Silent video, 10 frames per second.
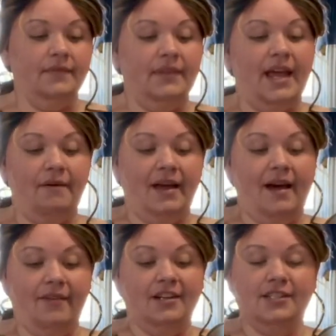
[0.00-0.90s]
Now we
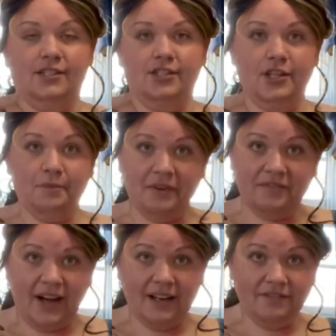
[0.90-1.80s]
have our super
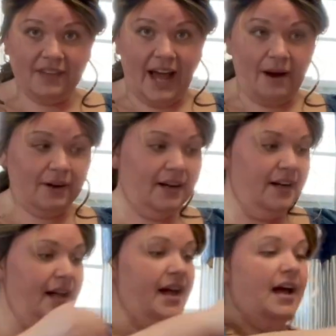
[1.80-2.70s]
fine flour.
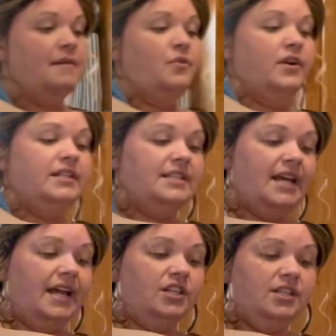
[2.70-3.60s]
I'm going to
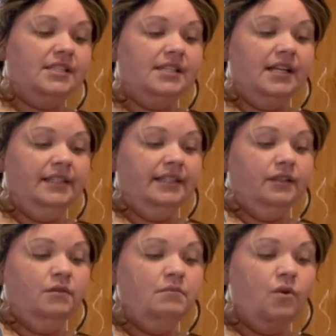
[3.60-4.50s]
take just a
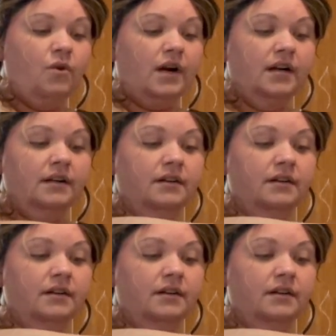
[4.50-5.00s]
little more,